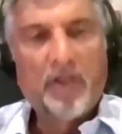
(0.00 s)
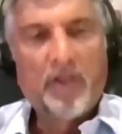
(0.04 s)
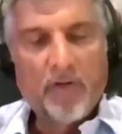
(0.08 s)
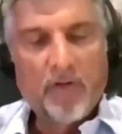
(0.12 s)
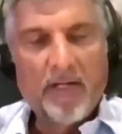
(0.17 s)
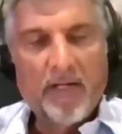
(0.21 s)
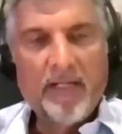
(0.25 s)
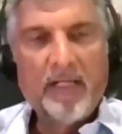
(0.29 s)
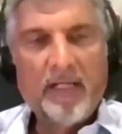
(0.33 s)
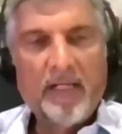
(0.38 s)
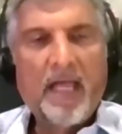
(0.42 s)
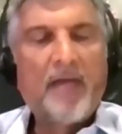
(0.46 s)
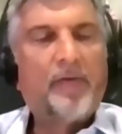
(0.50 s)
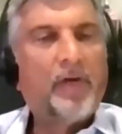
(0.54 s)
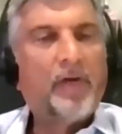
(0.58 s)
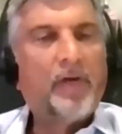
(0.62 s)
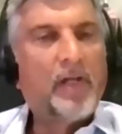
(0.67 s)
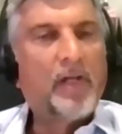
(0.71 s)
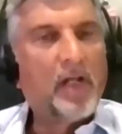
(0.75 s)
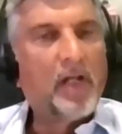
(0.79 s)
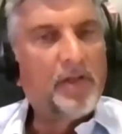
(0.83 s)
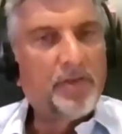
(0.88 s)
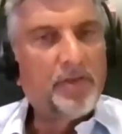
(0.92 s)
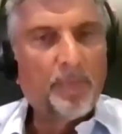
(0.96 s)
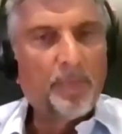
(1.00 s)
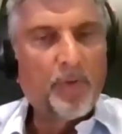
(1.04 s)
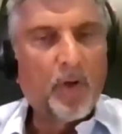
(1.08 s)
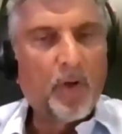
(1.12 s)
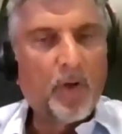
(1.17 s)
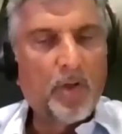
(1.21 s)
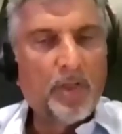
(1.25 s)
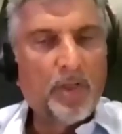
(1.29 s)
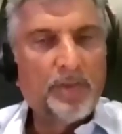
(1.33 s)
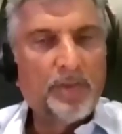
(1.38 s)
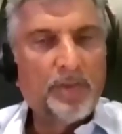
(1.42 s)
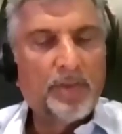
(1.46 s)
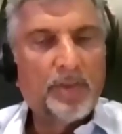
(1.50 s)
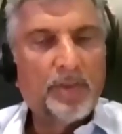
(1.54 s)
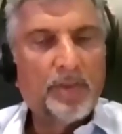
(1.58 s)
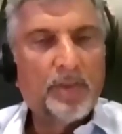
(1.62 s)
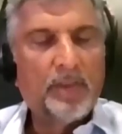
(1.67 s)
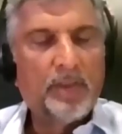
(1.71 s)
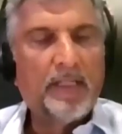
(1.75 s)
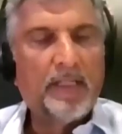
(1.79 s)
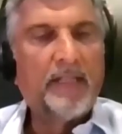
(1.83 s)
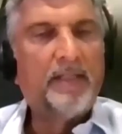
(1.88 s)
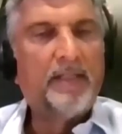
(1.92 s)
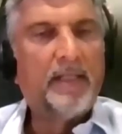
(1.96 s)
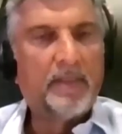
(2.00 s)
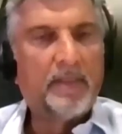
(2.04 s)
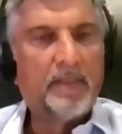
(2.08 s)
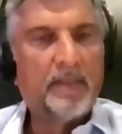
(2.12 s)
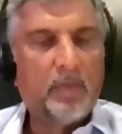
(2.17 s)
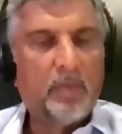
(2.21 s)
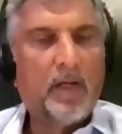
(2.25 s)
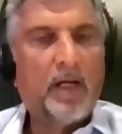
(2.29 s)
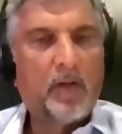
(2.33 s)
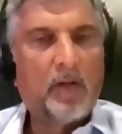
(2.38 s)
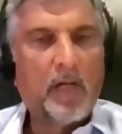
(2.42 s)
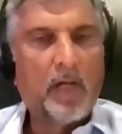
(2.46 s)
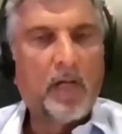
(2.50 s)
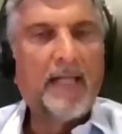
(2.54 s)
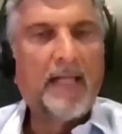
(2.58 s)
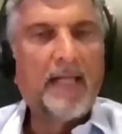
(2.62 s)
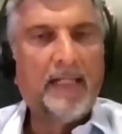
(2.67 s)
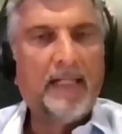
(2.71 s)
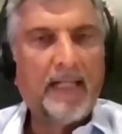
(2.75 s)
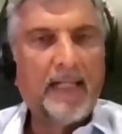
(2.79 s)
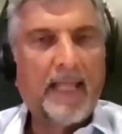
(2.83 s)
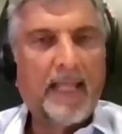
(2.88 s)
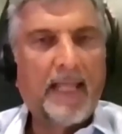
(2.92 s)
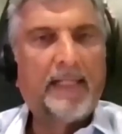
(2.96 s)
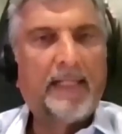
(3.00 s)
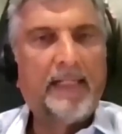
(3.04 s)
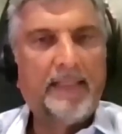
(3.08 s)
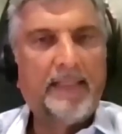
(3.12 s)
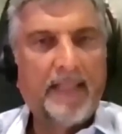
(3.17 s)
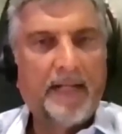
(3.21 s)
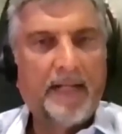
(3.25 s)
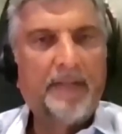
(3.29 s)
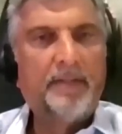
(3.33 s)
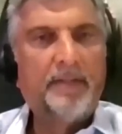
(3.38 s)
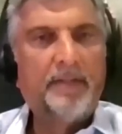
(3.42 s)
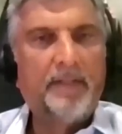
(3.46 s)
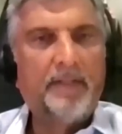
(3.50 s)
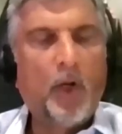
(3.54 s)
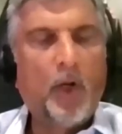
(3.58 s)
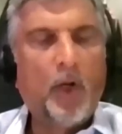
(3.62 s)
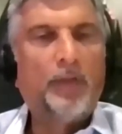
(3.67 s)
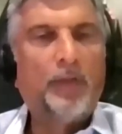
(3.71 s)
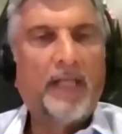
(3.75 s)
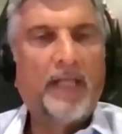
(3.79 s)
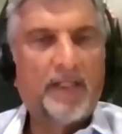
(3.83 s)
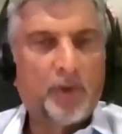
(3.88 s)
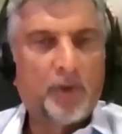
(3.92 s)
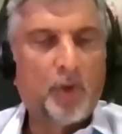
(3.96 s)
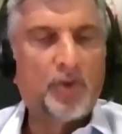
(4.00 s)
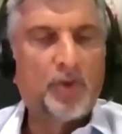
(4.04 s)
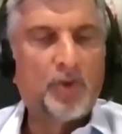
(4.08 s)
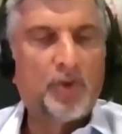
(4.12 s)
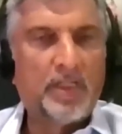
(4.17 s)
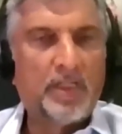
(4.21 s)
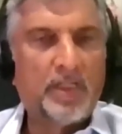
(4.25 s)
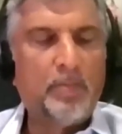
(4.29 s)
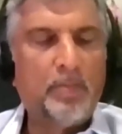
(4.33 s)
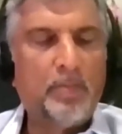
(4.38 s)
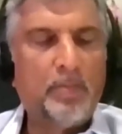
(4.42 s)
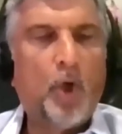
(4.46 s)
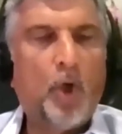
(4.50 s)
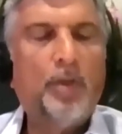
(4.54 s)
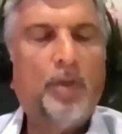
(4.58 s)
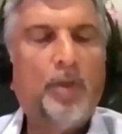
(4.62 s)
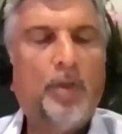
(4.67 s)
trading agriculture products, then there's highly likely that, that's on CBOT.